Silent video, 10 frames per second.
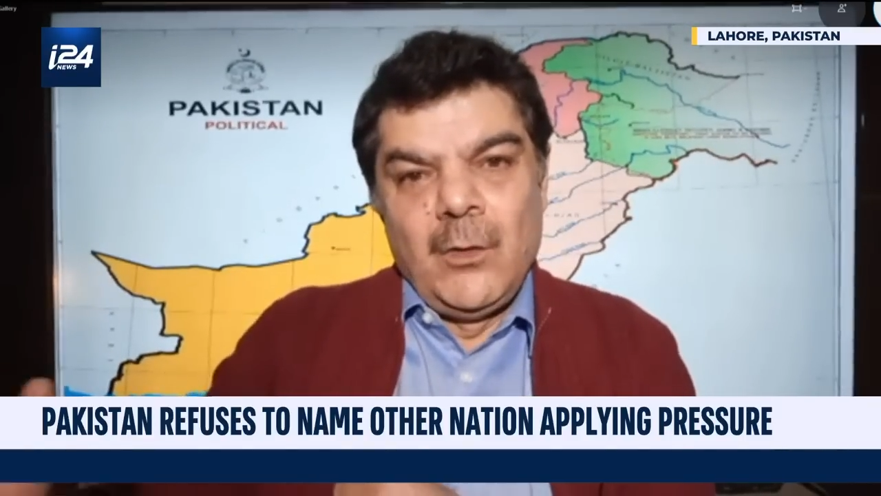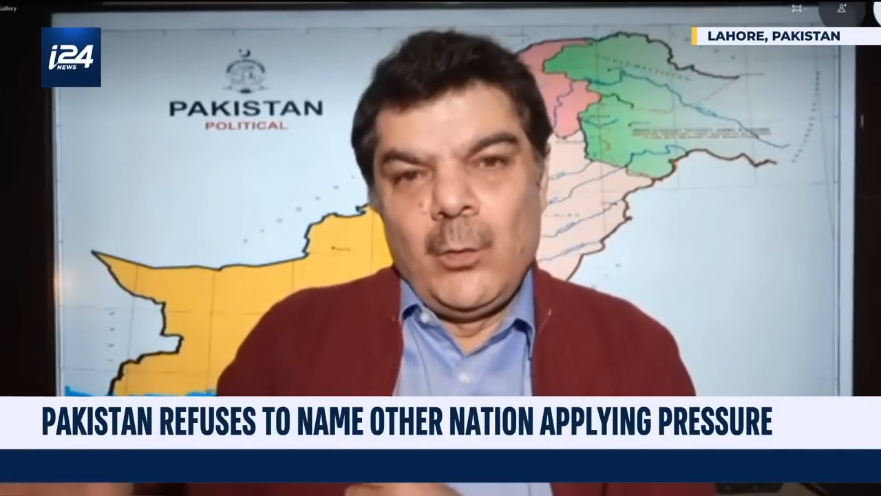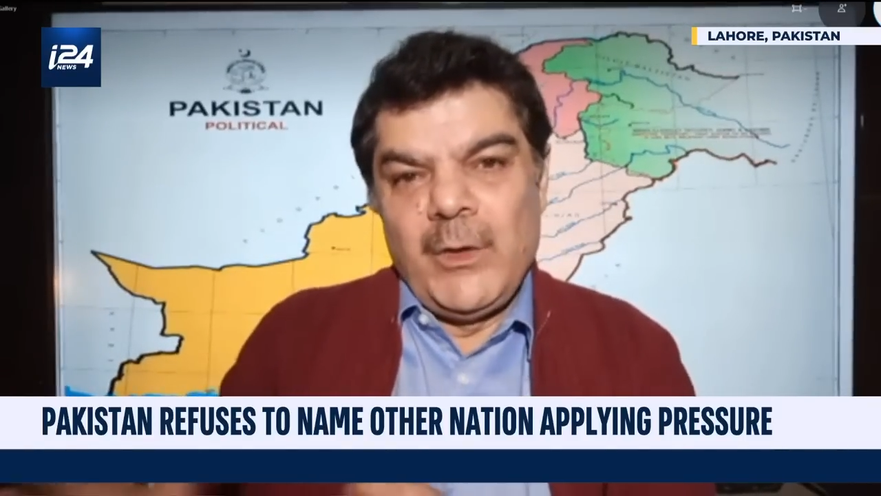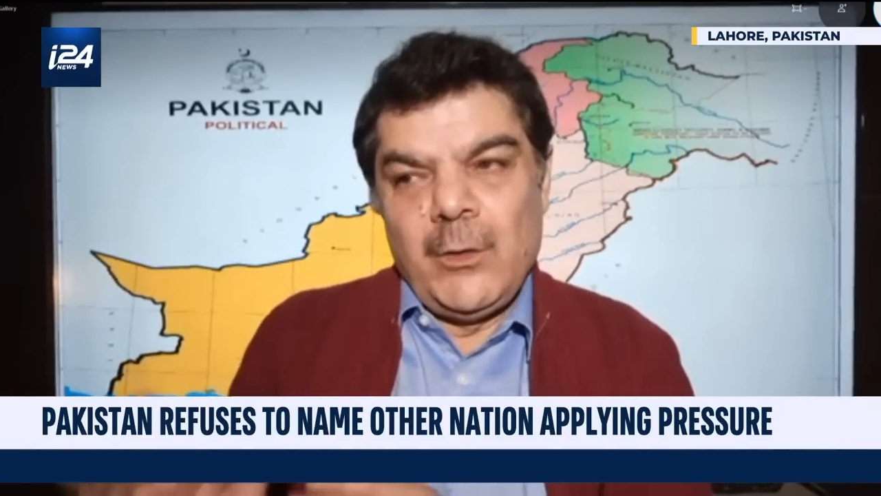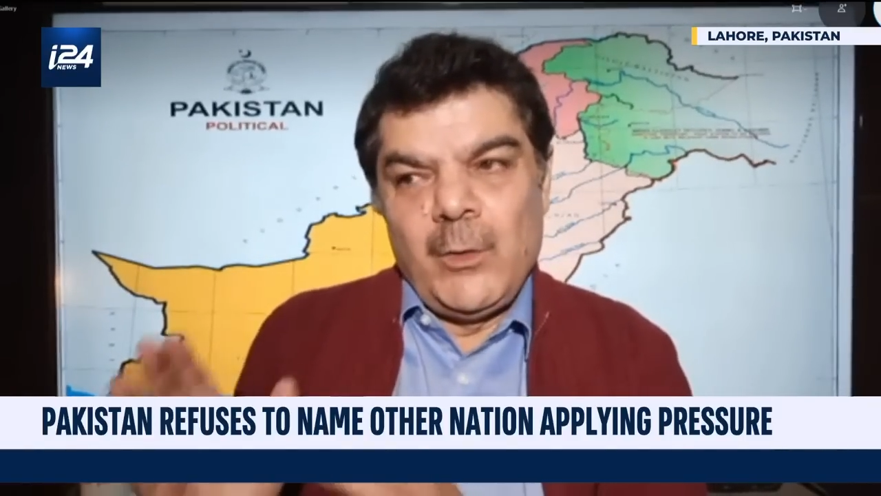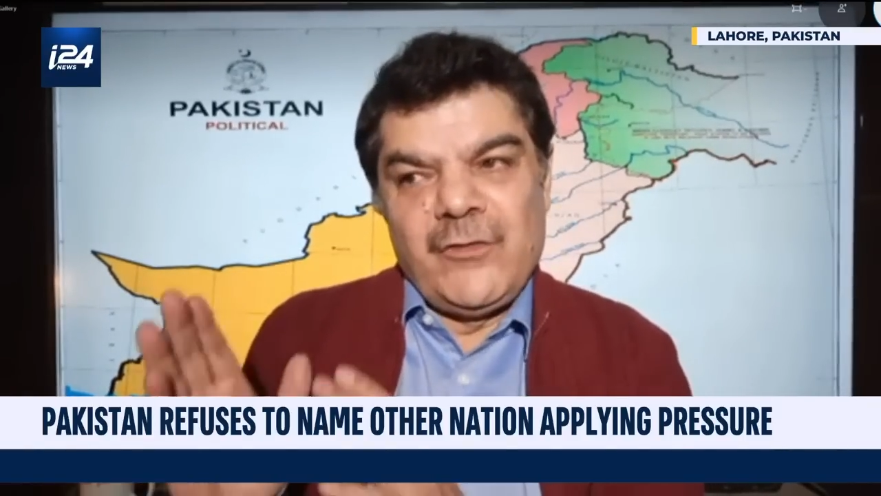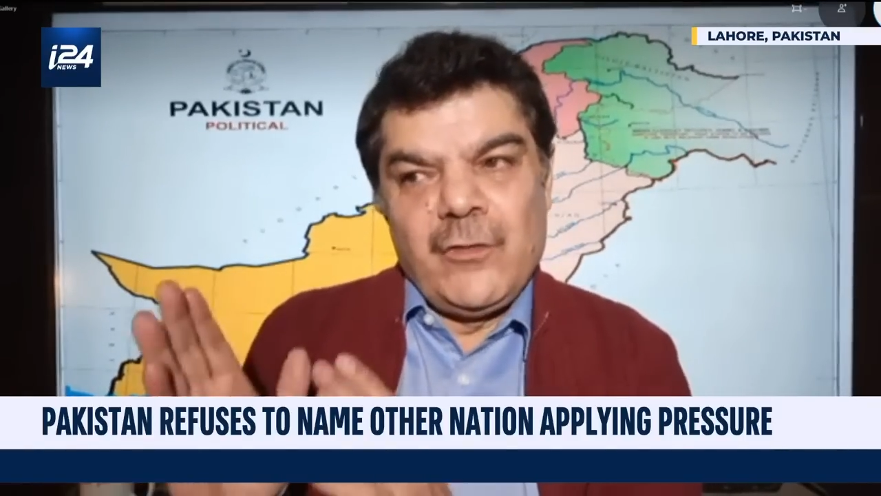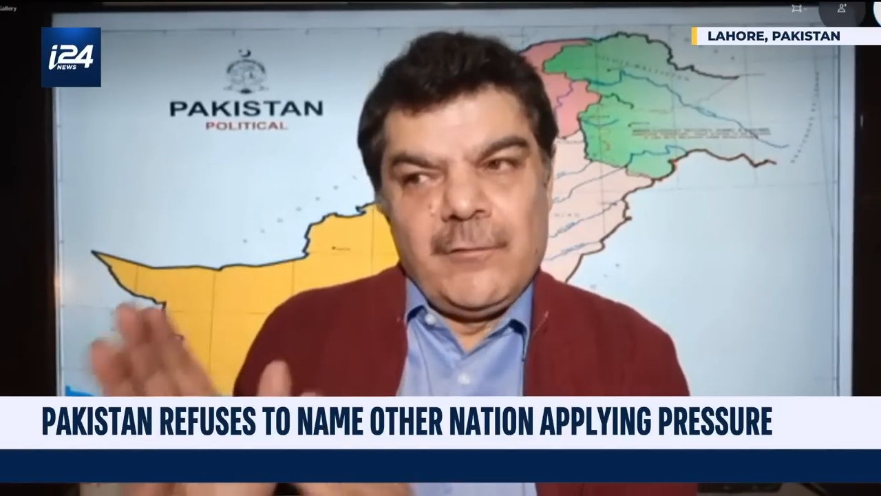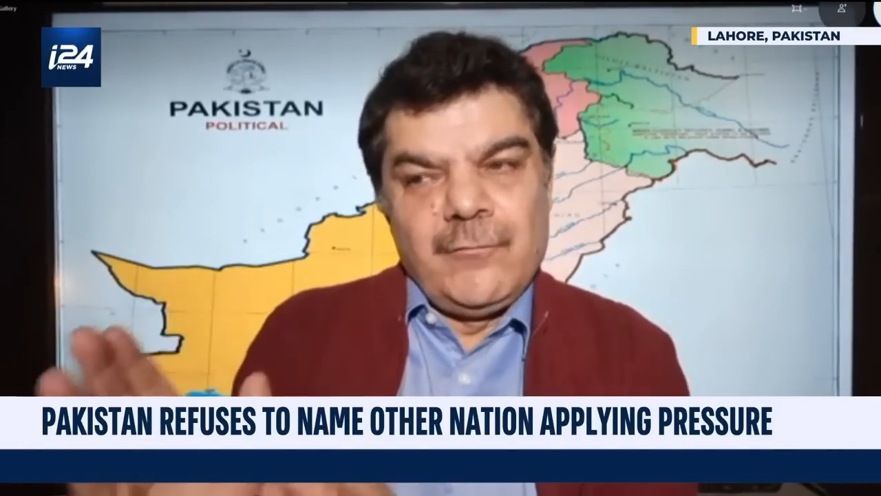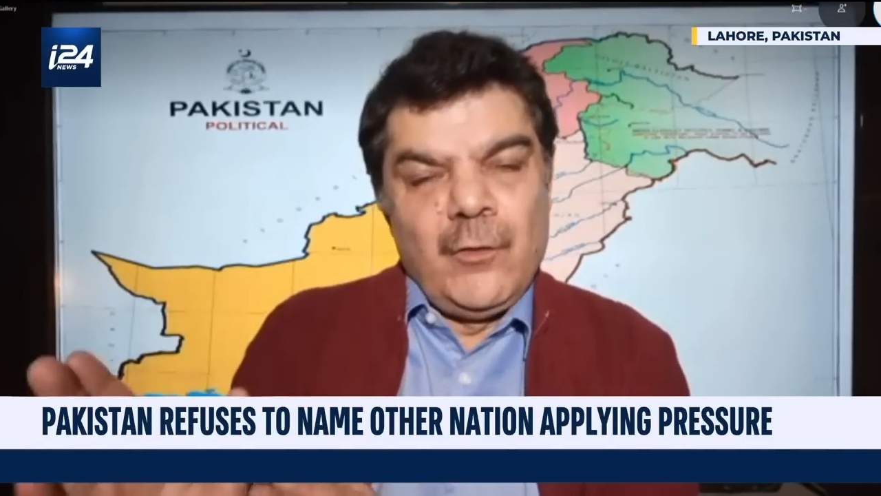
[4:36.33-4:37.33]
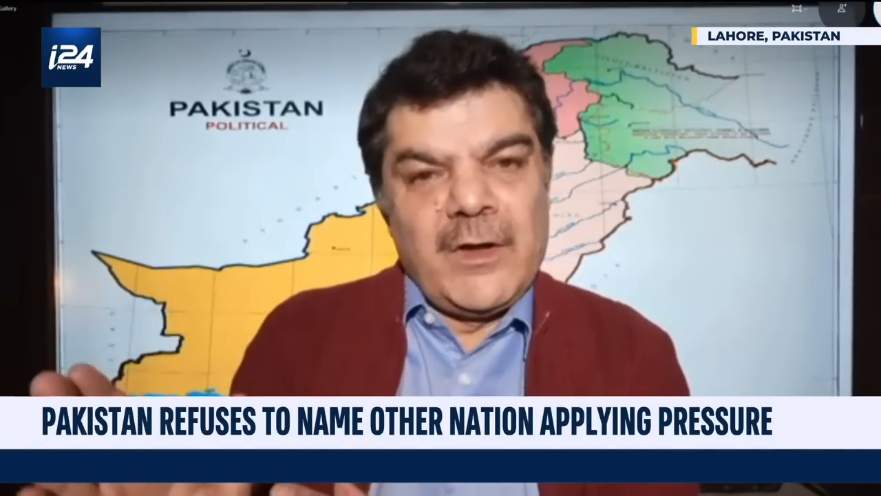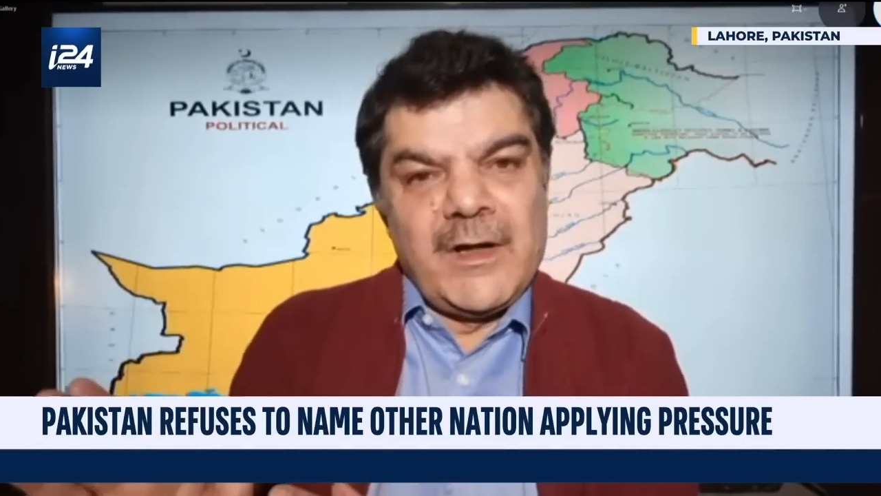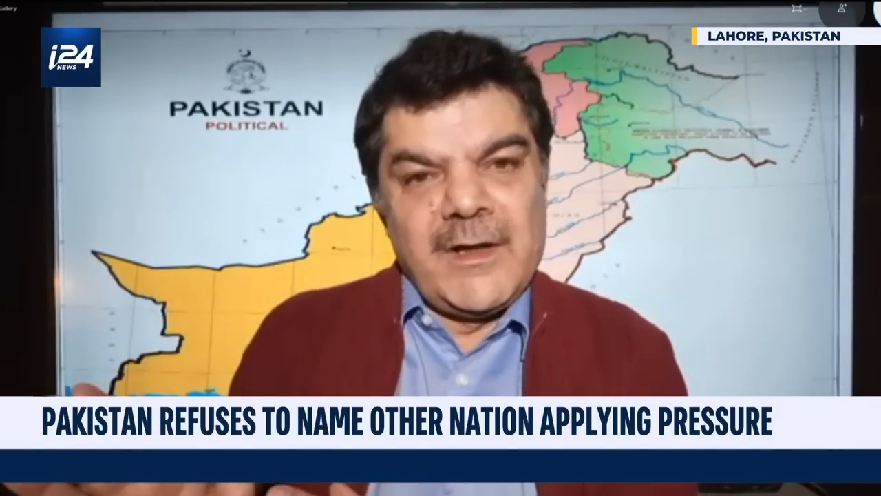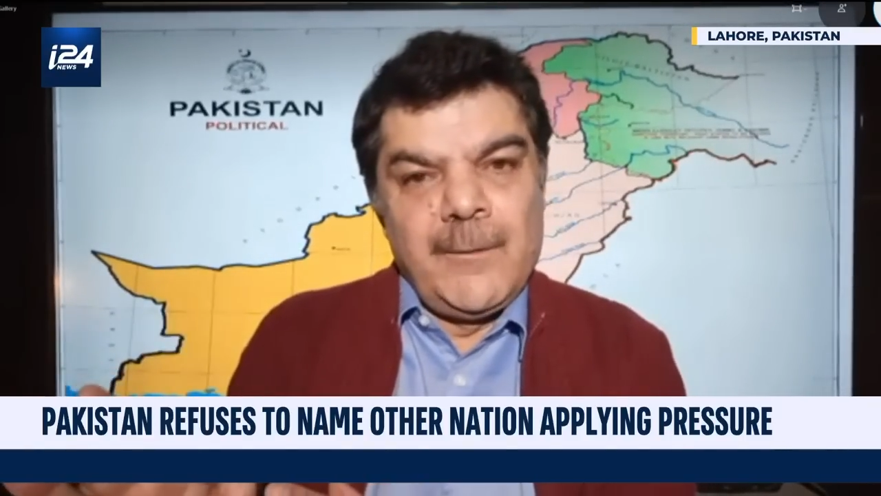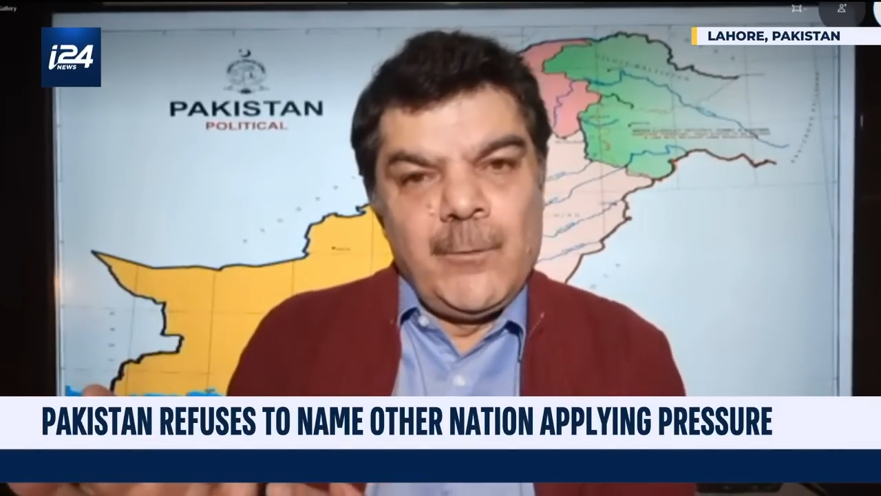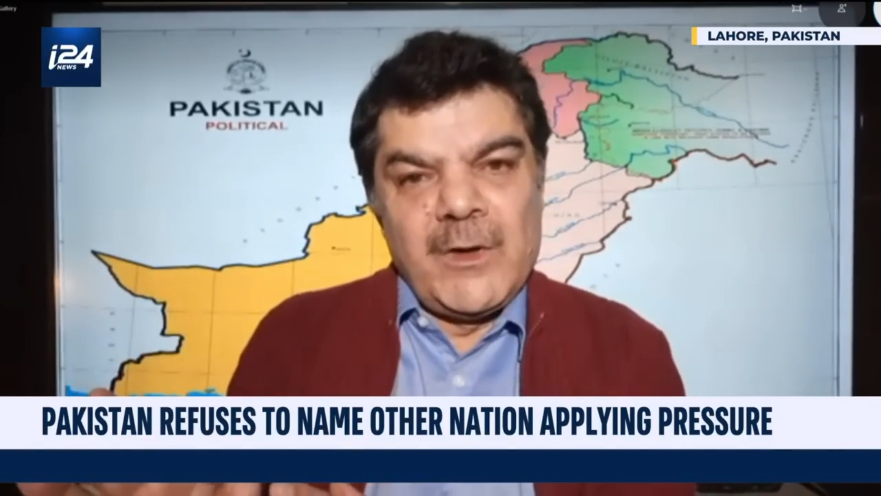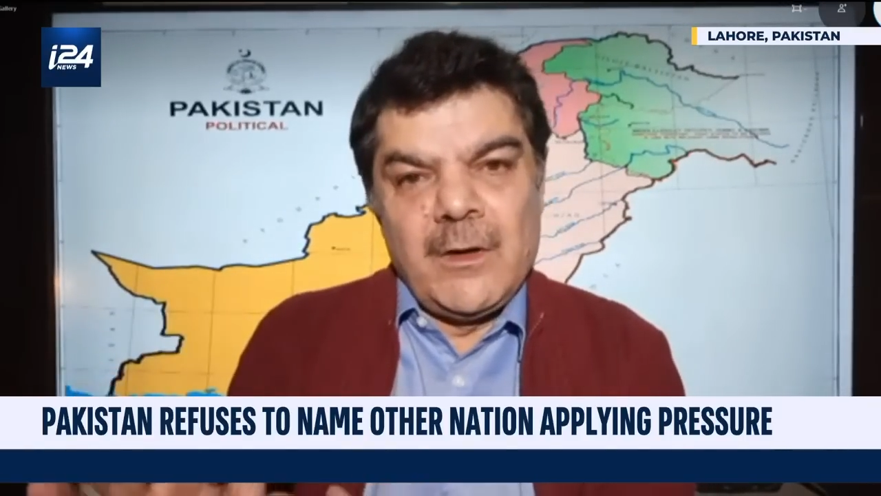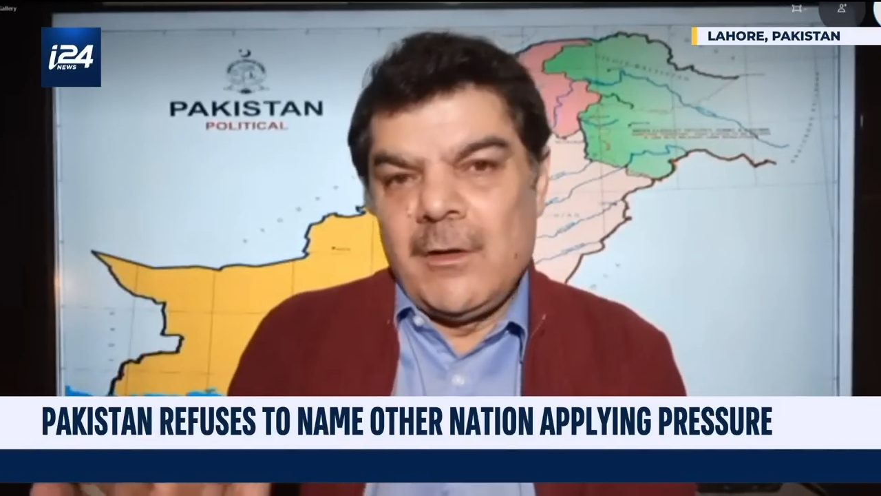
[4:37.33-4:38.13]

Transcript: we sort of look at them with